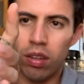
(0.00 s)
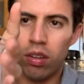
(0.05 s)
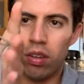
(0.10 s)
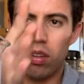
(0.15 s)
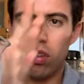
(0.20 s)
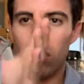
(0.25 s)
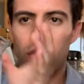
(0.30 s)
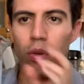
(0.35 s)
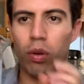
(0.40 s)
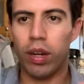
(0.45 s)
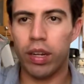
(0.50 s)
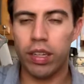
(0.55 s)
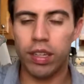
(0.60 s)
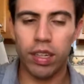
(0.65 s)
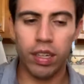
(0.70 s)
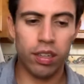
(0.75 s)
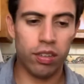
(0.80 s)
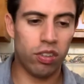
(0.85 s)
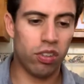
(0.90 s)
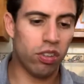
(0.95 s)
So I'm going
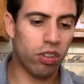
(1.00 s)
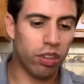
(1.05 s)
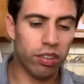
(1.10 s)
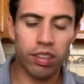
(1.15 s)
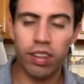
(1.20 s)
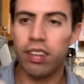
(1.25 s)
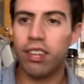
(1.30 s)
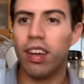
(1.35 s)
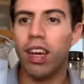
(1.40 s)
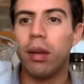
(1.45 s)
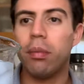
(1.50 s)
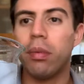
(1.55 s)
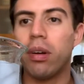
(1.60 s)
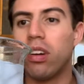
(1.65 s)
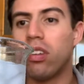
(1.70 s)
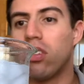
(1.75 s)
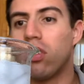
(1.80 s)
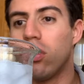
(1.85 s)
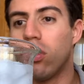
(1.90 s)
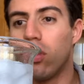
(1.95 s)
to start the timer
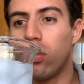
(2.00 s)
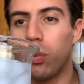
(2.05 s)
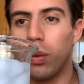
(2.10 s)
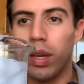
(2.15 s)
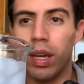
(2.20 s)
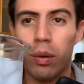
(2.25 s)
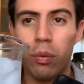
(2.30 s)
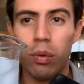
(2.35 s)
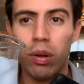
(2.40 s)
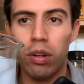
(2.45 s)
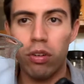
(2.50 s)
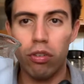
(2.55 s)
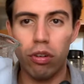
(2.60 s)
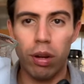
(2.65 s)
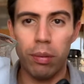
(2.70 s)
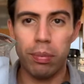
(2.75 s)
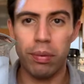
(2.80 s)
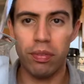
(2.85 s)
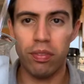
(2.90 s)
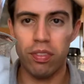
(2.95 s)
as soon as we get one
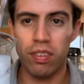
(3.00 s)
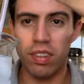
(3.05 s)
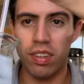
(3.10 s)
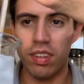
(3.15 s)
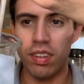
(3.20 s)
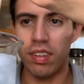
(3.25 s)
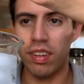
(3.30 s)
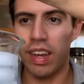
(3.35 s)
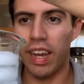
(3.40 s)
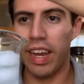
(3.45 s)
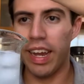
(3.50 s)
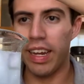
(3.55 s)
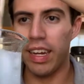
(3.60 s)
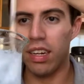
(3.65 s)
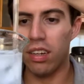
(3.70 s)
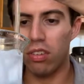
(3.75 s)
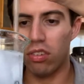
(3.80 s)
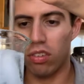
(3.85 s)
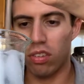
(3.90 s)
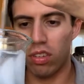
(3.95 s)
drop of dye,
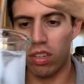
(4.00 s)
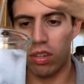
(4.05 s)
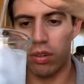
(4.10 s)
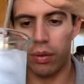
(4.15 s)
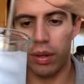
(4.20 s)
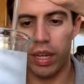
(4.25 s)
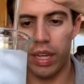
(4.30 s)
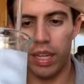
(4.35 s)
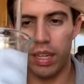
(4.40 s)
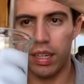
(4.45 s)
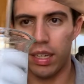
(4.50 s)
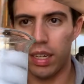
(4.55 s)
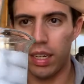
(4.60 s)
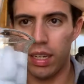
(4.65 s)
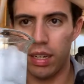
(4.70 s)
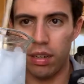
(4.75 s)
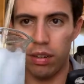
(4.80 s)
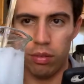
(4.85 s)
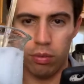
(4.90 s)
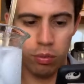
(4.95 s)
just to go ahead.
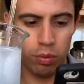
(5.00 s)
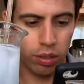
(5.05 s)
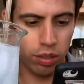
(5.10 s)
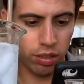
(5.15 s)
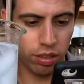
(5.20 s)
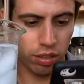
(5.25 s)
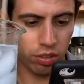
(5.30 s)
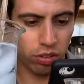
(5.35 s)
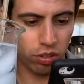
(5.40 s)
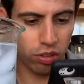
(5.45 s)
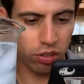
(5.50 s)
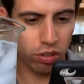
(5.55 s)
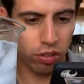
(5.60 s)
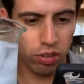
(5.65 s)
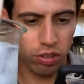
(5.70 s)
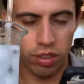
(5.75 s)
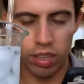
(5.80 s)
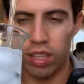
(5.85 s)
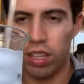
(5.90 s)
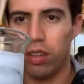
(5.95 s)
One
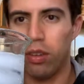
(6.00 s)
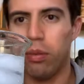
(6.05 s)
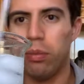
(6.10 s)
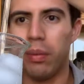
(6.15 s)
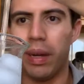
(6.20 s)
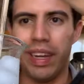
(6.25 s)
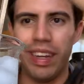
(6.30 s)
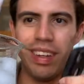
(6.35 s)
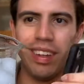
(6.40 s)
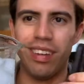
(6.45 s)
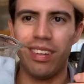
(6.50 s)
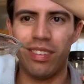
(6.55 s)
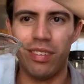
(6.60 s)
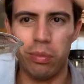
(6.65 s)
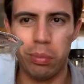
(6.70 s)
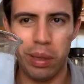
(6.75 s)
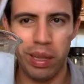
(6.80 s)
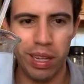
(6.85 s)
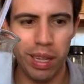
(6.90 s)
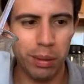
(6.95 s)
mustard, thank you,
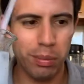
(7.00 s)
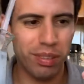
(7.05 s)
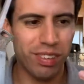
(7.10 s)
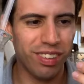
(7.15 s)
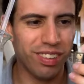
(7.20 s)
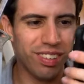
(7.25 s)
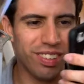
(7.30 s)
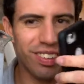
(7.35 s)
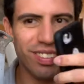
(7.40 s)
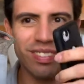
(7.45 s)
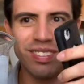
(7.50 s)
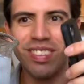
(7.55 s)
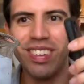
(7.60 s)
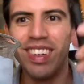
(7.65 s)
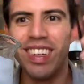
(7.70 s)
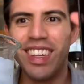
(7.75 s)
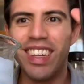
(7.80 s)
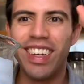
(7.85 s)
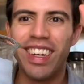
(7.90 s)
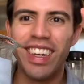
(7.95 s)
my lab assistant.
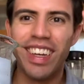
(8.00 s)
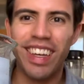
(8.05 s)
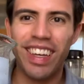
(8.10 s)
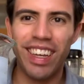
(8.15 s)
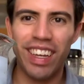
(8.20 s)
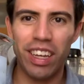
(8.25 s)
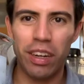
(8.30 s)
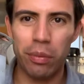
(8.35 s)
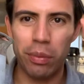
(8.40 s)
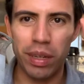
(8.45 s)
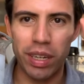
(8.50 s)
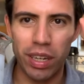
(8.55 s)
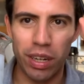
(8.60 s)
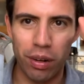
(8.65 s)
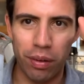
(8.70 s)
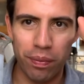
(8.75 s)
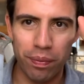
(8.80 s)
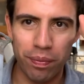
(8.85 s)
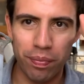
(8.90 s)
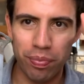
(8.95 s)
Here we go.
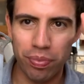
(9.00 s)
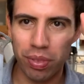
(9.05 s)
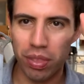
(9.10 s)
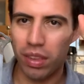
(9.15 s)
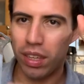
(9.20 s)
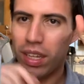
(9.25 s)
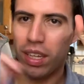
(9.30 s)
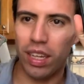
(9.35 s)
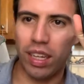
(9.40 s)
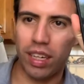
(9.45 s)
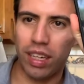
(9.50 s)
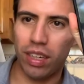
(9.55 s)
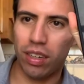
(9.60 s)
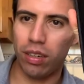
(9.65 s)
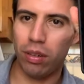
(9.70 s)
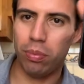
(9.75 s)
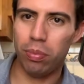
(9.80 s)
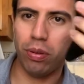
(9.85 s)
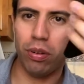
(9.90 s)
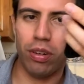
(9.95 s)
And I'm
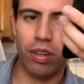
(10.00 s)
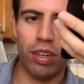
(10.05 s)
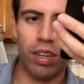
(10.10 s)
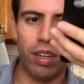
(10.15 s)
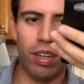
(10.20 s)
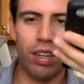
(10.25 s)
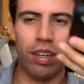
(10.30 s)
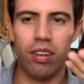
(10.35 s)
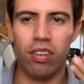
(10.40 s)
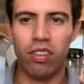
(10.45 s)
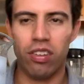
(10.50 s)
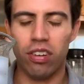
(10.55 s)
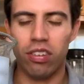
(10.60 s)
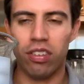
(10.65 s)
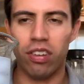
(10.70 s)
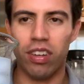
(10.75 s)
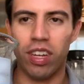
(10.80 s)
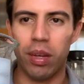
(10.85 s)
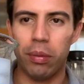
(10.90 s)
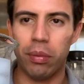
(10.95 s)
going to start the
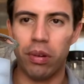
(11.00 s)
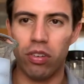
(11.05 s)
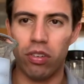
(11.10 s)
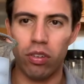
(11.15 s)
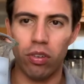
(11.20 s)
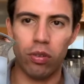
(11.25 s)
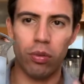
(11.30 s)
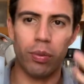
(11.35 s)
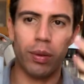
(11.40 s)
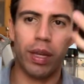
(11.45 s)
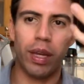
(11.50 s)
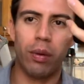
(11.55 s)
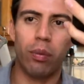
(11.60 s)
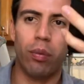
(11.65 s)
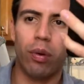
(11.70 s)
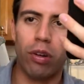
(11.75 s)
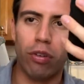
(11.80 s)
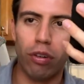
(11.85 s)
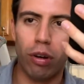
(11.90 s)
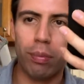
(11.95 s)
timer as soon as we get
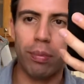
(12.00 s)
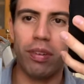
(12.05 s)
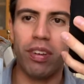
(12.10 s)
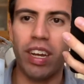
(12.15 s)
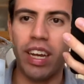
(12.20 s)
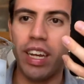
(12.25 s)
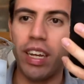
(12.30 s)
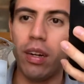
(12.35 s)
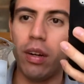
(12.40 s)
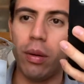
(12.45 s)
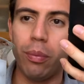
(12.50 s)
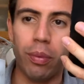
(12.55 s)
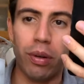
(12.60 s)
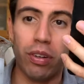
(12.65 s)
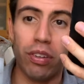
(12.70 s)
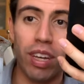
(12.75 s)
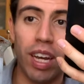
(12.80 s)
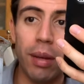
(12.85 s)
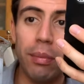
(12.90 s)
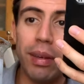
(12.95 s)
one drop of dye in, and we're
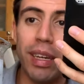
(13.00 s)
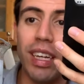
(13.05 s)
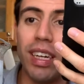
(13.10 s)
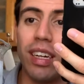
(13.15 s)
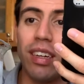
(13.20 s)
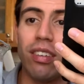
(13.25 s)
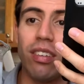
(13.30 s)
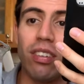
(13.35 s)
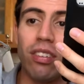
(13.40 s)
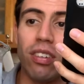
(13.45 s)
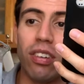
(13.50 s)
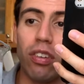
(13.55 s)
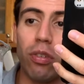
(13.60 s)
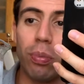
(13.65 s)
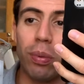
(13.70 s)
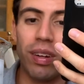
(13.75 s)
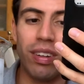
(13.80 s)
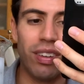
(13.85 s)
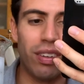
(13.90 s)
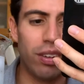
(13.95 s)
timing it until it
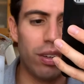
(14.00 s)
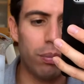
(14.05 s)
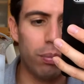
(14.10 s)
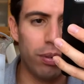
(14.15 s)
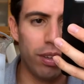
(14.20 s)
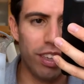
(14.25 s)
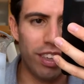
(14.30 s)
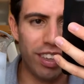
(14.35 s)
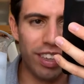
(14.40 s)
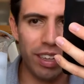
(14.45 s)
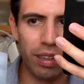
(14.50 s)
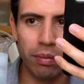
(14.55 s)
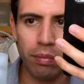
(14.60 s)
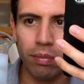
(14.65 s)
spreads out completely.